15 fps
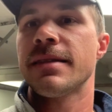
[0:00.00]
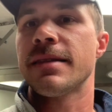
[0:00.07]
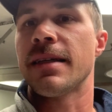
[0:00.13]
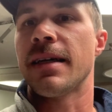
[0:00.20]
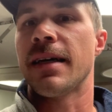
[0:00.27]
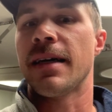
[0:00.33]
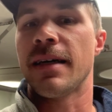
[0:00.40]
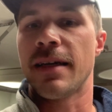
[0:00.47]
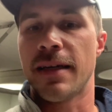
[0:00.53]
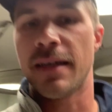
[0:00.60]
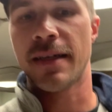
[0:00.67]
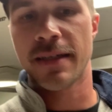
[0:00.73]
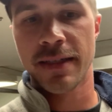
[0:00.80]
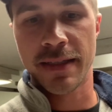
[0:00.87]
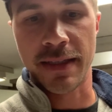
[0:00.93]

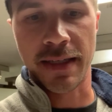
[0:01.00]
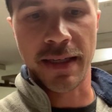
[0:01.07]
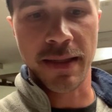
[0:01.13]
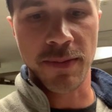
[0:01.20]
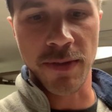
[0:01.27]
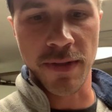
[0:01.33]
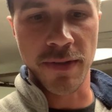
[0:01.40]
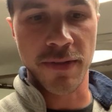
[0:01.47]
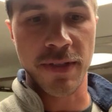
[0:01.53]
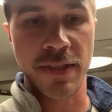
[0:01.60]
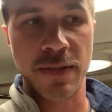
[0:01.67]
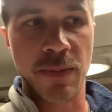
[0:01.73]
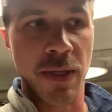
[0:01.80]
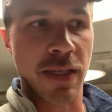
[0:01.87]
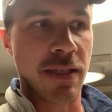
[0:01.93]
get a couple other
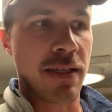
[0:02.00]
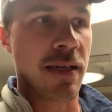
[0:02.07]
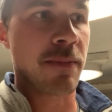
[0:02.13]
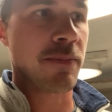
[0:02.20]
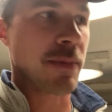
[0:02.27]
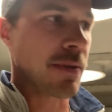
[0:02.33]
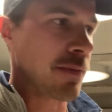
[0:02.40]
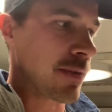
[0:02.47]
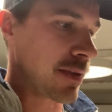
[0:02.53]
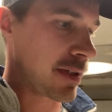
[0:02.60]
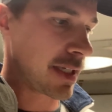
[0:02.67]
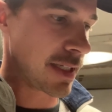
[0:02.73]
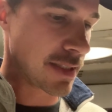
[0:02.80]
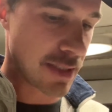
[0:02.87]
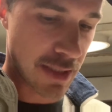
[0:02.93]
things buttoned up
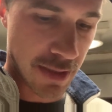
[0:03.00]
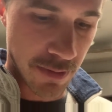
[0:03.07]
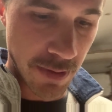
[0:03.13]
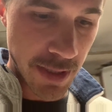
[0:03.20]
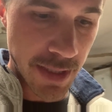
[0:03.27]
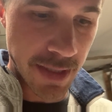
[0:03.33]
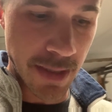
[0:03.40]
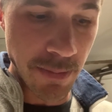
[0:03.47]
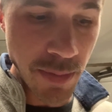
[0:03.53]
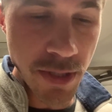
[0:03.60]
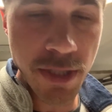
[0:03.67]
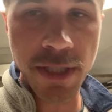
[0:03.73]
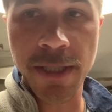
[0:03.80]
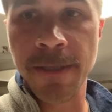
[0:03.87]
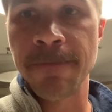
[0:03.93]
like i said i want to get that
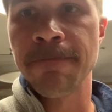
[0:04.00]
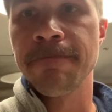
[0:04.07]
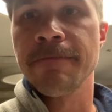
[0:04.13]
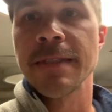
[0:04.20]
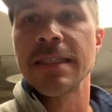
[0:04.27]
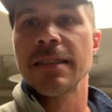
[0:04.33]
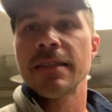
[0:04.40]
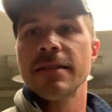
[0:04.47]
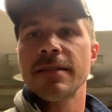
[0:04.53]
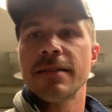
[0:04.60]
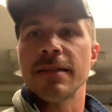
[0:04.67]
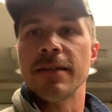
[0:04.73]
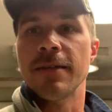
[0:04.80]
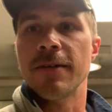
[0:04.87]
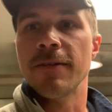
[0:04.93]
bushing
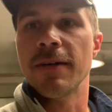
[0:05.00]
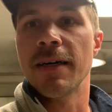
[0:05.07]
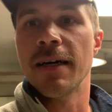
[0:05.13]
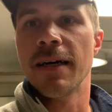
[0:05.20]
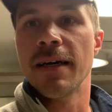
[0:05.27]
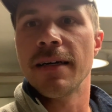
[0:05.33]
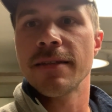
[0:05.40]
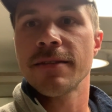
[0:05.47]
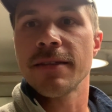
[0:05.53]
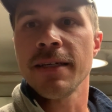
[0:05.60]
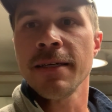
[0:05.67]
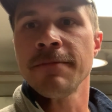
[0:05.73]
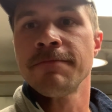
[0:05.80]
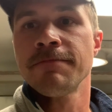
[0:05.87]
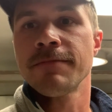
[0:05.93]
so uh, so
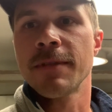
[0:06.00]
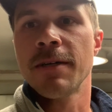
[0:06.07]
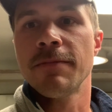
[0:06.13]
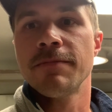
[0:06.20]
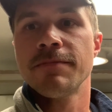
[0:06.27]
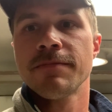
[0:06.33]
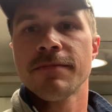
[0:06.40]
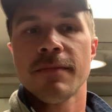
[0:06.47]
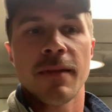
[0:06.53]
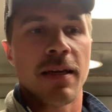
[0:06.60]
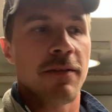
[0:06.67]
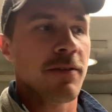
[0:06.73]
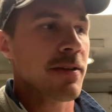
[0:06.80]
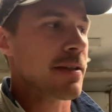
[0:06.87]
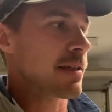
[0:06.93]
yeah, no,
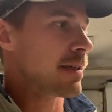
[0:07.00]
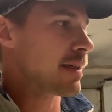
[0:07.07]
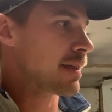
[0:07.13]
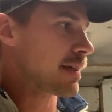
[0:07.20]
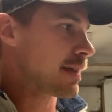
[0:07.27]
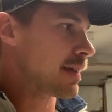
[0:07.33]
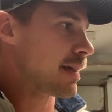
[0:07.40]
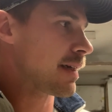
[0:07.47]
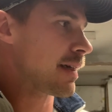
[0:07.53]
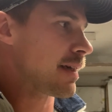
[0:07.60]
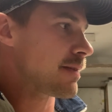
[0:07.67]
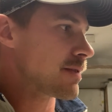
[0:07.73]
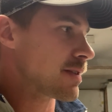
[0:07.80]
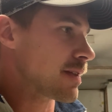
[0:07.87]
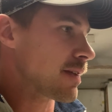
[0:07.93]
everything
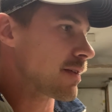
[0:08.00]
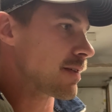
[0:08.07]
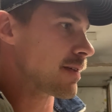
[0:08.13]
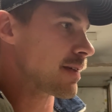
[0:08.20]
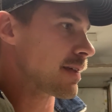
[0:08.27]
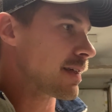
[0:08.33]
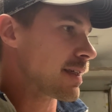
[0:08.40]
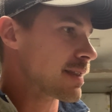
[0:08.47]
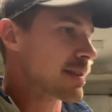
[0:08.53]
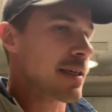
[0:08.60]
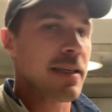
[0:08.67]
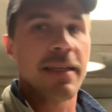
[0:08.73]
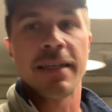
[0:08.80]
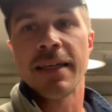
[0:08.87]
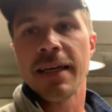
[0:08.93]
uh, was another
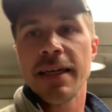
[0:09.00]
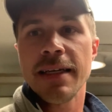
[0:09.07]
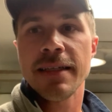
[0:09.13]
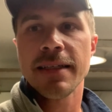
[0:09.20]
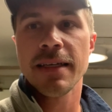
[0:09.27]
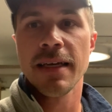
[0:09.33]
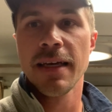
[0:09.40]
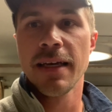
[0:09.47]
exciting night.